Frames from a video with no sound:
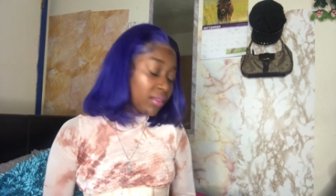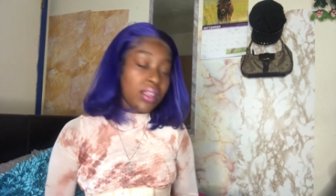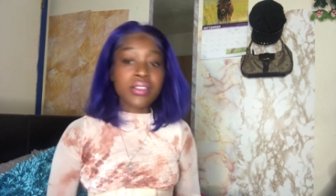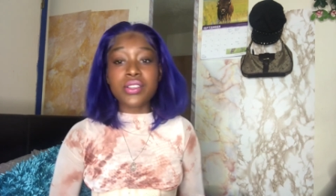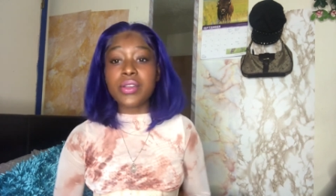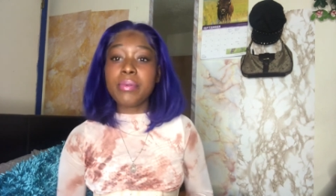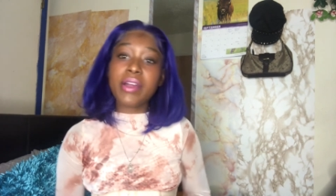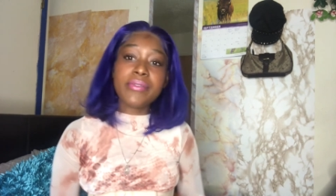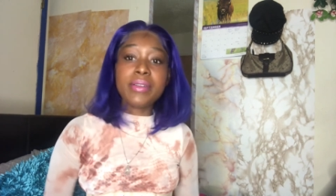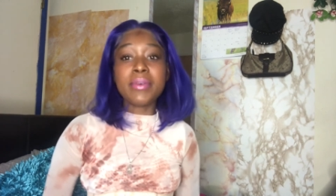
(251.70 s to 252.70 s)
so he
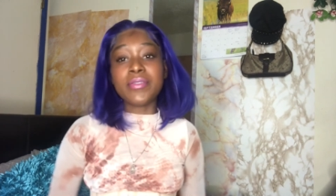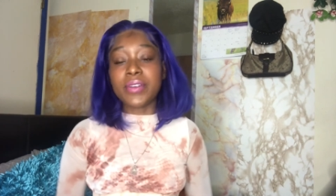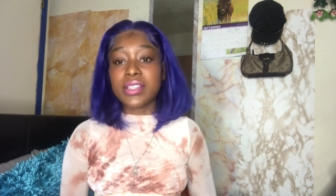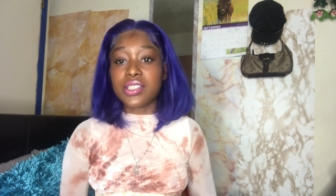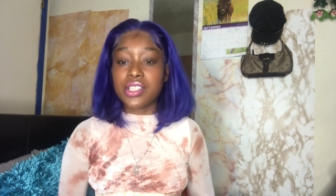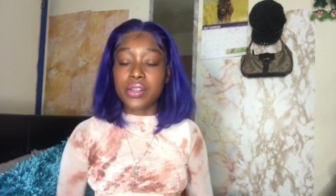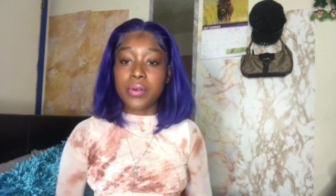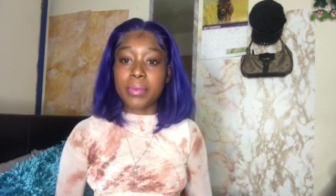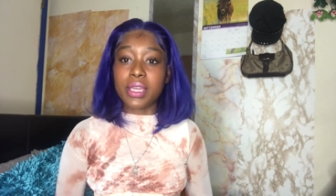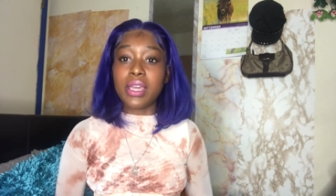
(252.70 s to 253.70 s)
brought a female friend to chill
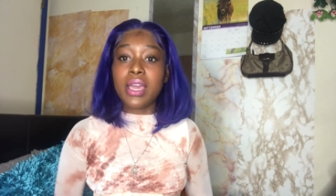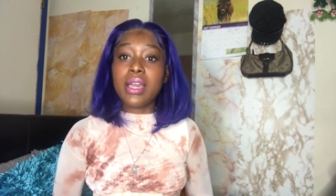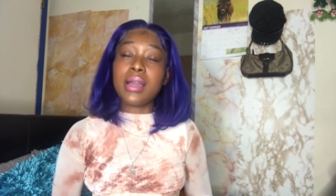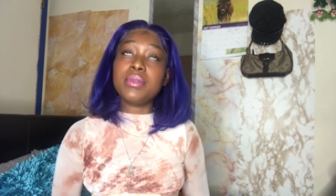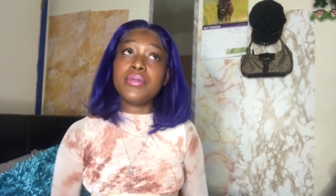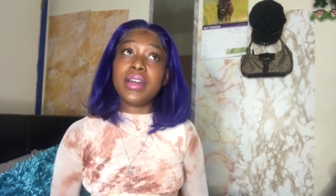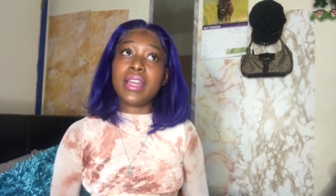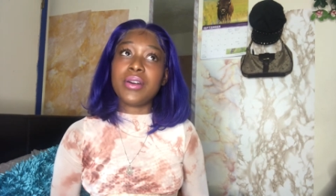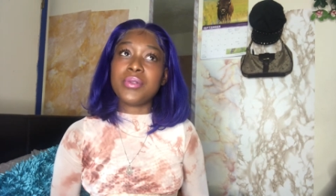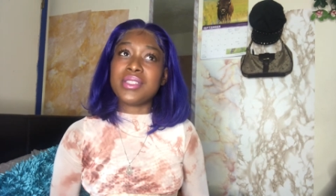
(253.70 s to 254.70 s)
with me. Come to find
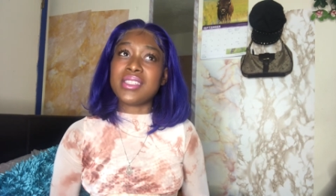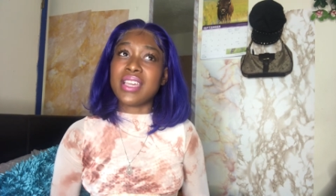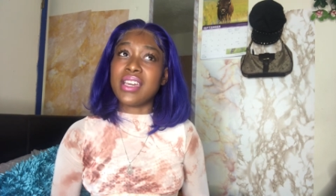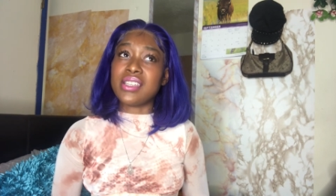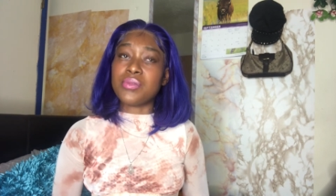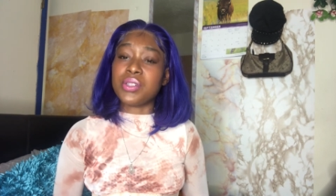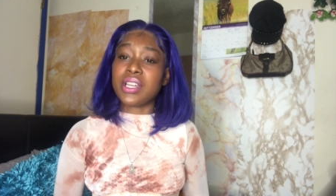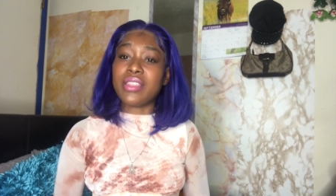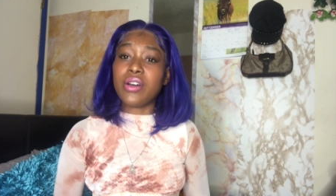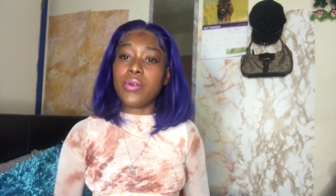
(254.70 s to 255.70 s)
out it was his ex, which
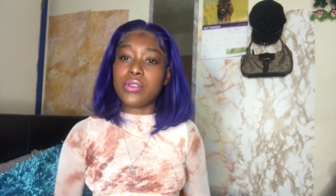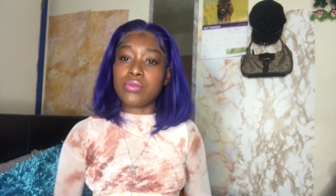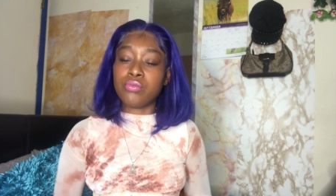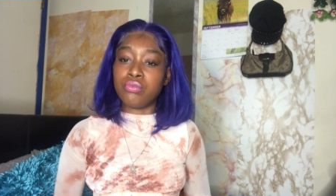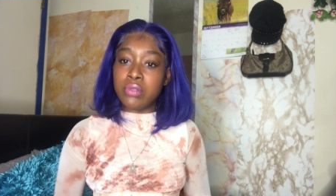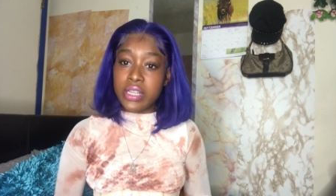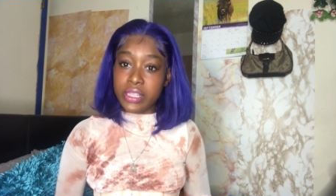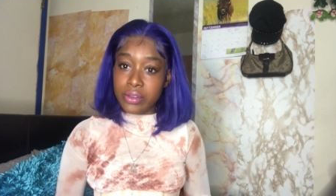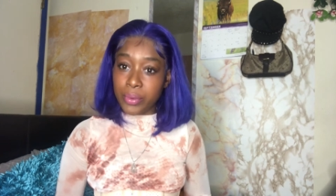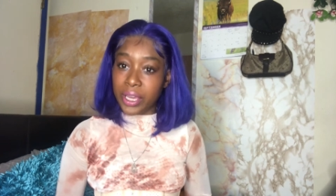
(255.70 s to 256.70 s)
I thought was
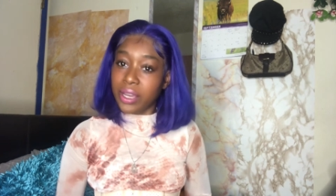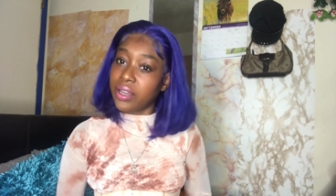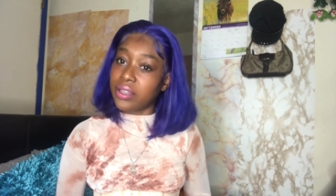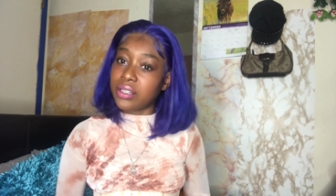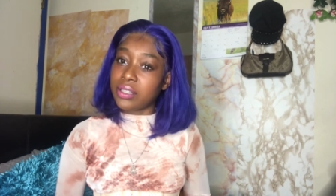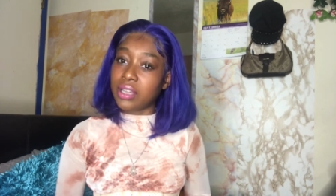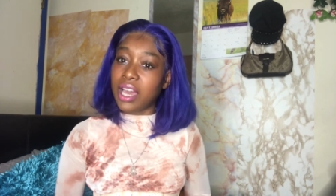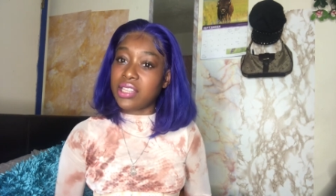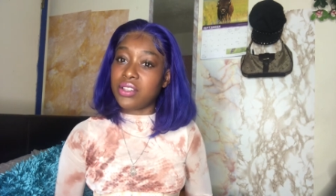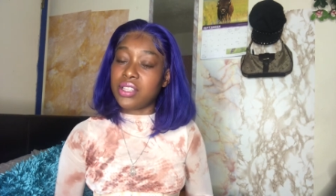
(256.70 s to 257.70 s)
really weird.
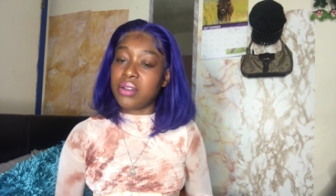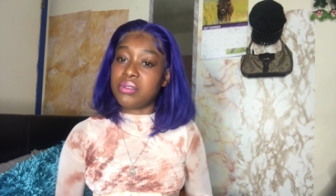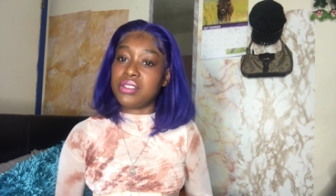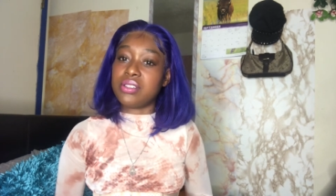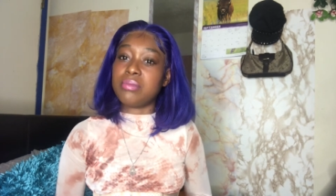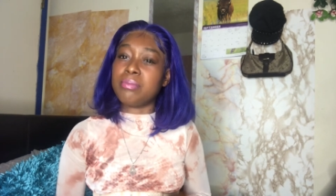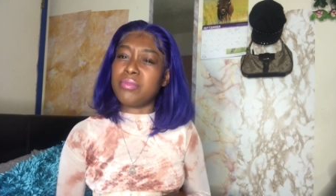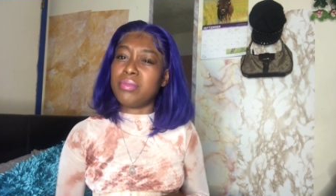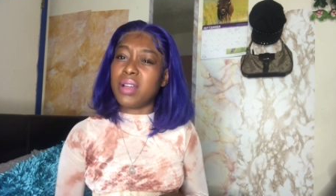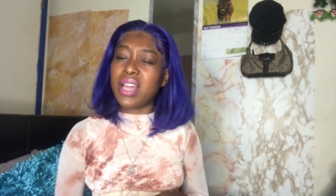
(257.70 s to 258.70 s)
I thought that was just,
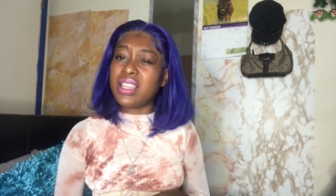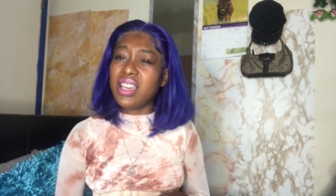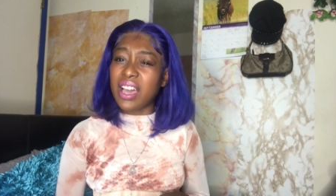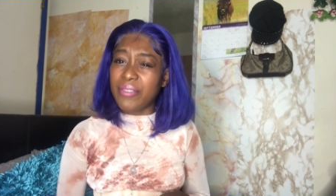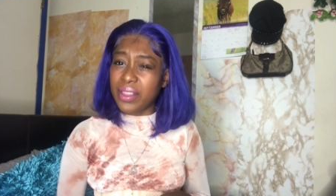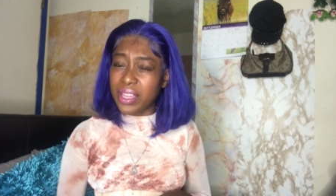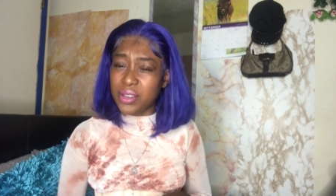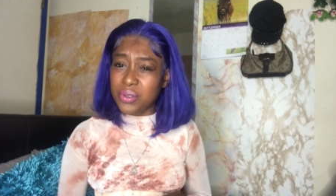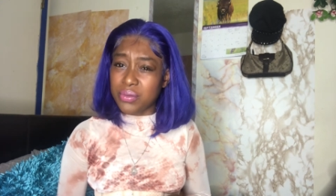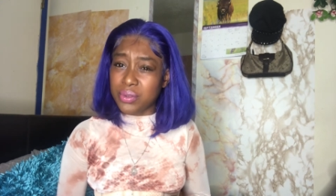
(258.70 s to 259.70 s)
I think, I felt like
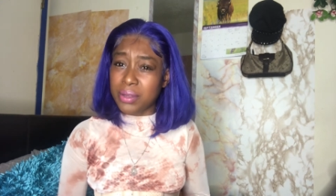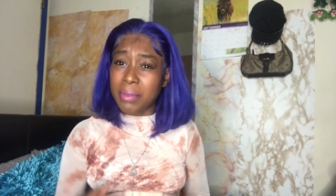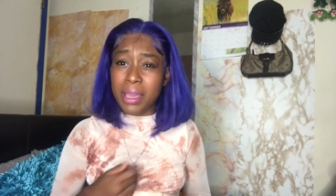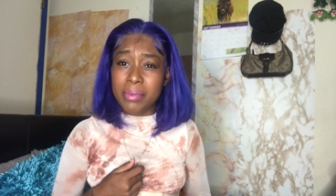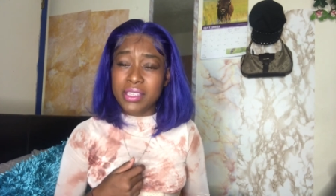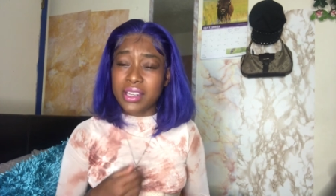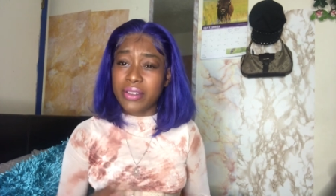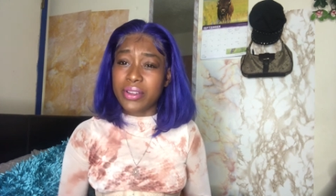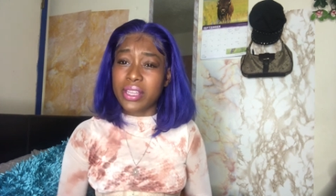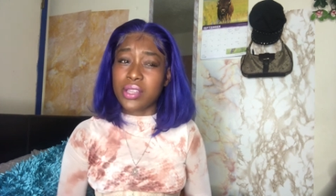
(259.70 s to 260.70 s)
it was, in my opinion, I
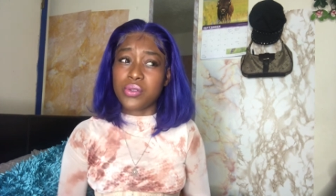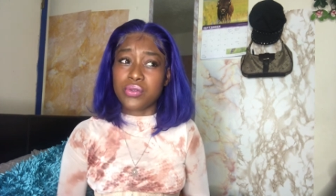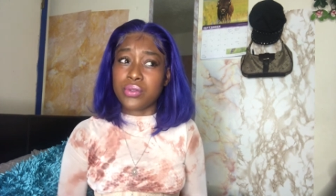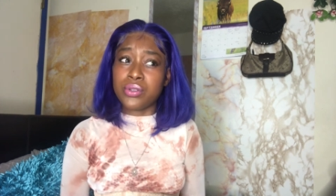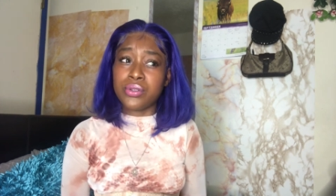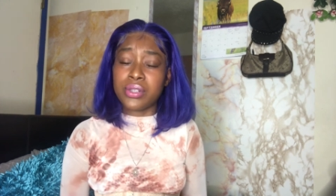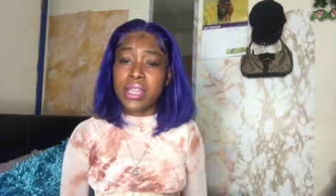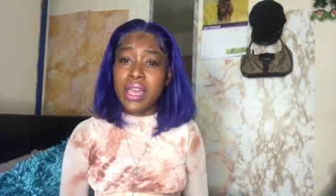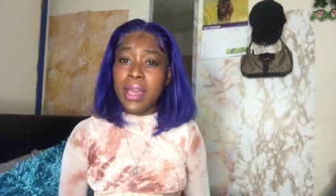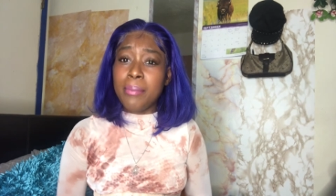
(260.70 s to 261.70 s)
felt like it was rude,
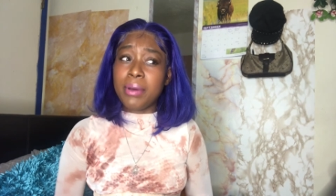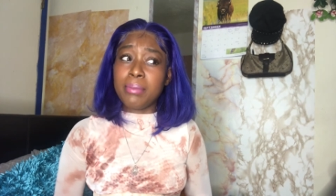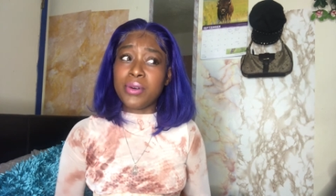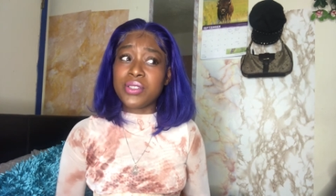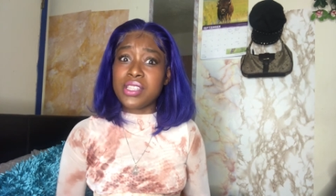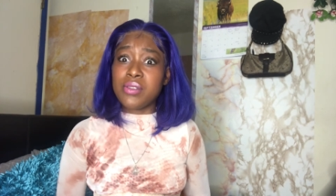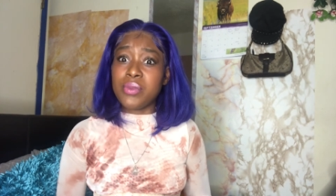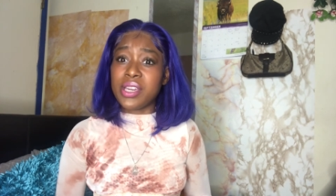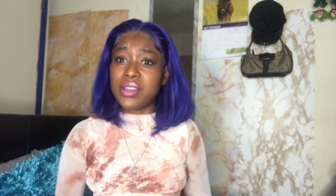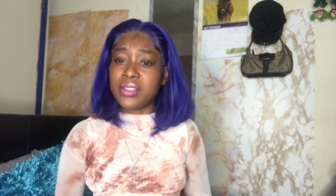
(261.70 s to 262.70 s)
but mostly
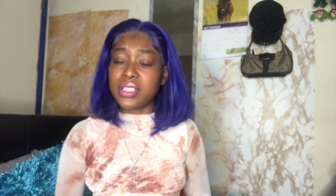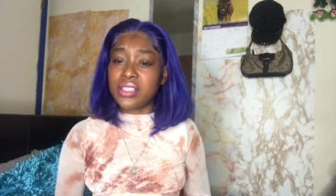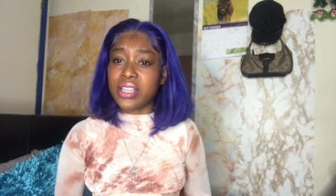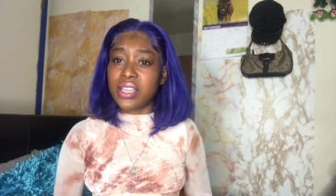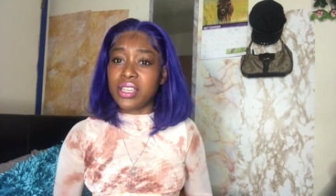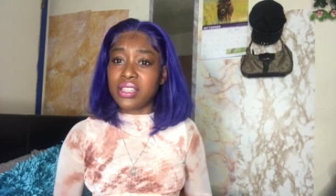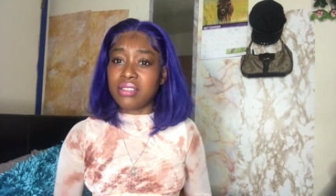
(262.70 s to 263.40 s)
weird that like,